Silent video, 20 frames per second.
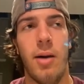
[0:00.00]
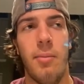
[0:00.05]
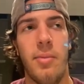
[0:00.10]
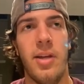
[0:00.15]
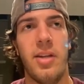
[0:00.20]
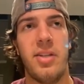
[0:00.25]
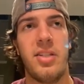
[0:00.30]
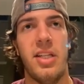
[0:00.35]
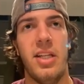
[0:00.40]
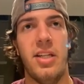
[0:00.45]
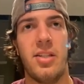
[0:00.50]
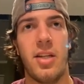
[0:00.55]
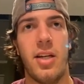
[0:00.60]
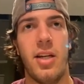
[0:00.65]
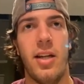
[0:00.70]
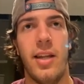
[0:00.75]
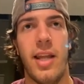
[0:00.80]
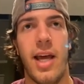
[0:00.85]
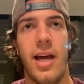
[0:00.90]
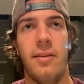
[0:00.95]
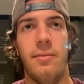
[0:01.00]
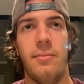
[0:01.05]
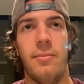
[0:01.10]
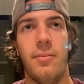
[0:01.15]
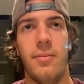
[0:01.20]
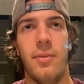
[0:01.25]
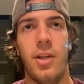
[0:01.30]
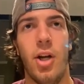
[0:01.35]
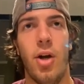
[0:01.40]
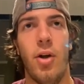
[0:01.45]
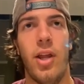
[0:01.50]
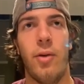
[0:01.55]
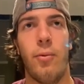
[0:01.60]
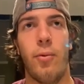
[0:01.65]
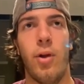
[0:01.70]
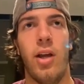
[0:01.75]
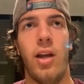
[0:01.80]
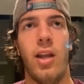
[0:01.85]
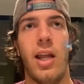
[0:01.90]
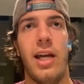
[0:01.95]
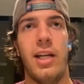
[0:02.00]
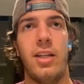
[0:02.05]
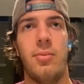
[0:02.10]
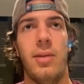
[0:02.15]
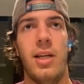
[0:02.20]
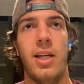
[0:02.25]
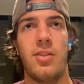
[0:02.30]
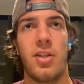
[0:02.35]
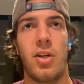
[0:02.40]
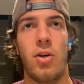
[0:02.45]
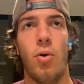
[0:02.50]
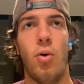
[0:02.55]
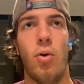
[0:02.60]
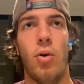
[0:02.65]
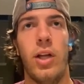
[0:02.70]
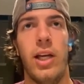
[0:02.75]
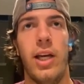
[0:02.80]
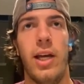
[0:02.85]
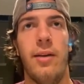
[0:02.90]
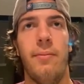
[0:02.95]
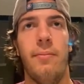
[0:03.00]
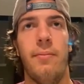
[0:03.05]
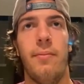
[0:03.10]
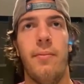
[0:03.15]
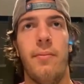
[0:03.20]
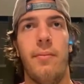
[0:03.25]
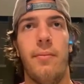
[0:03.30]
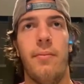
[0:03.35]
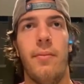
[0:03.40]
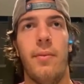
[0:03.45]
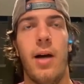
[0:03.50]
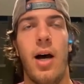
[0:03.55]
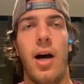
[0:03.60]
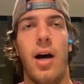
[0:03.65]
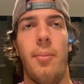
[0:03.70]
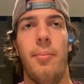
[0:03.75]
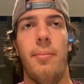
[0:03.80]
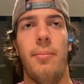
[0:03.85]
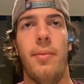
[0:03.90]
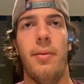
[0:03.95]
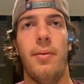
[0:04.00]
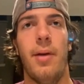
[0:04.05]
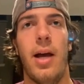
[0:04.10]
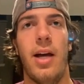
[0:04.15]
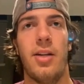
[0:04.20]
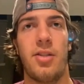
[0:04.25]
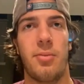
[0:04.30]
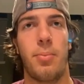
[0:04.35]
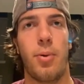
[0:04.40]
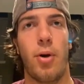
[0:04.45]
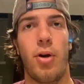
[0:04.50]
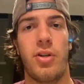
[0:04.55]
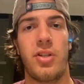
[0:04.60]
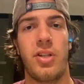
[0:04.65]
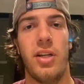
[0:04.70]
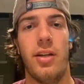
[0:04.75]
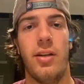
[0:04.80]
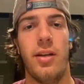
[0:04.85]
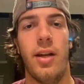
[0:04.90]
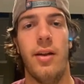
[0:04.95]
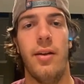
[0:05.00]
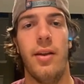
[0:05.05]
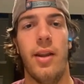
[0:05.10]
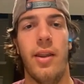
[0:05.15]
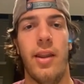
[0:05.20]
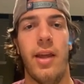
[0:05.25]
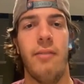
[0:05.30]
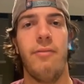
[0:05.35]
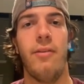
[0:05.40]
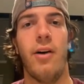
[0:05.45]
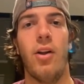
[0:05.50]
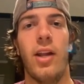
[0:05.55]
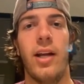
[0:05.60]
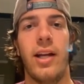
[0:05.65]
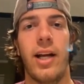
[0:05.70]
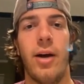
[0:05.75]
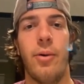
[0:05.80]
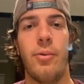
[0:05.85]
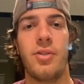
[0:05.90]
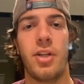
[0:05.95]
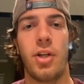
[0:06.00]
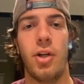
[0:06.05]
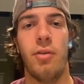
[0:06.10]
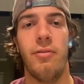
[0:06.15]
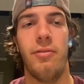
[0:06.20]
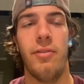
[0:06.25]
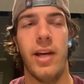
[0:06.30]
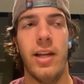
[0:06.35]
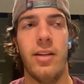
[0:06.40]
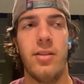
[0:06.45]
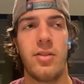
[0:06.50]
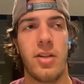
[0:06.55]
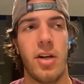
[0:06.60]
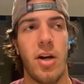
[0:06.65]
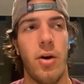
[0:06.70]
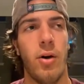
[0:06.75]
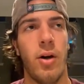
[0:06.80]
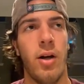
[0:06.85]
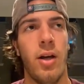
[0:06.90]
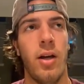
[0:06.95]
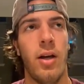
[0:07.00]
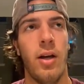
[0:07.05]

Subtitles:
this season, and that, they really liked me as a goalie and as a person. They felt like I was a good fit. So